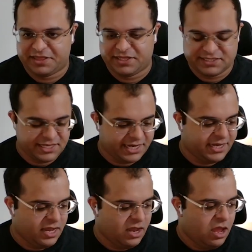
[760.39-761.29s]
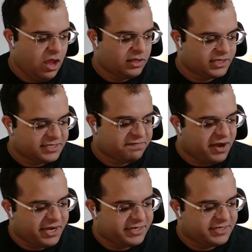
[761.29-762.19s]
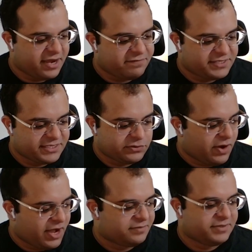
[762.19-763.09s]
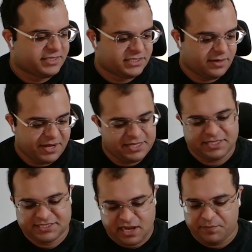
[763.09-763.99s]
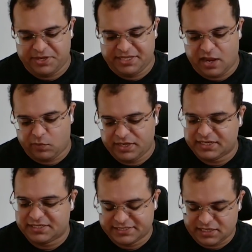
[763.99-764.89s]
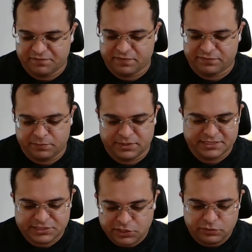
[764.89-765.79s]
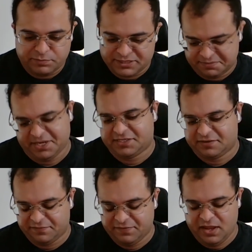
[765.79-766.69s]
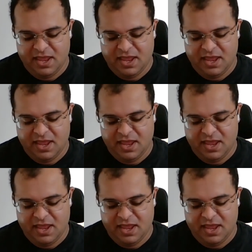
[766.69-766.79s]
It's like, let's find every single element about this company that we can discover from an external perspective